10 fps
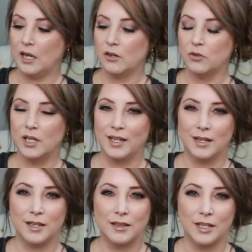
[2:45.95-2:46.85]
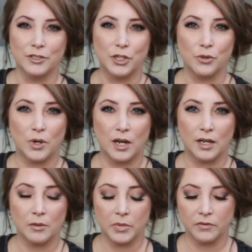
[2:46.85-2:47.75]
I don't like anything too
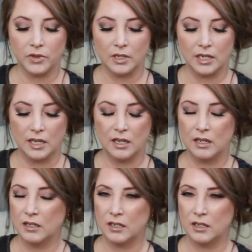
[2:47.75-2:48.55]
high above the knee.